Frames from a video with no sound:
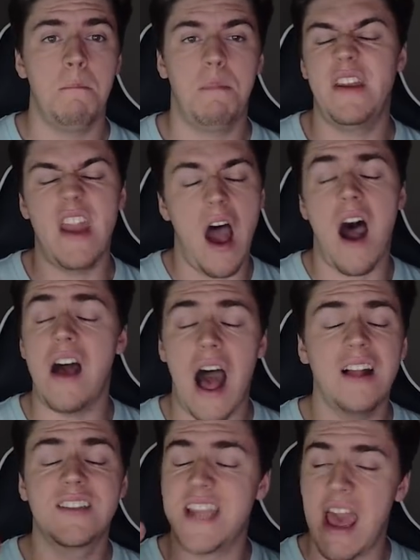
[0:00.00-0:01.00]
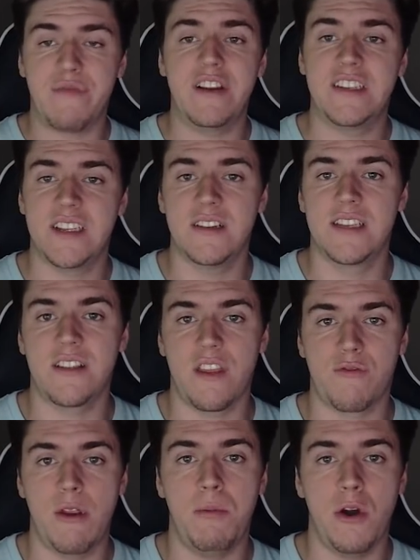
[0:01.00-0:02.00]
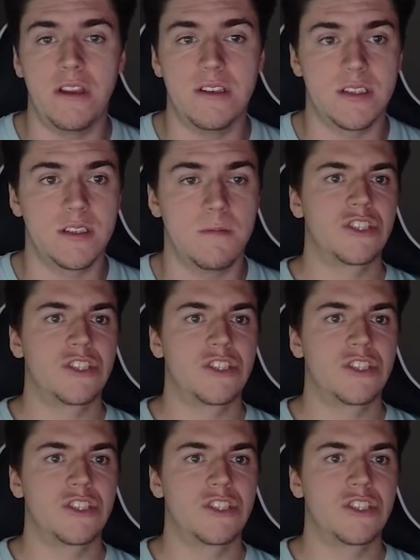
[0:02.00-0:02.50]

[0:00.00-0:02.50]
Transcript: But nah, I'll definitely still take the 3 points.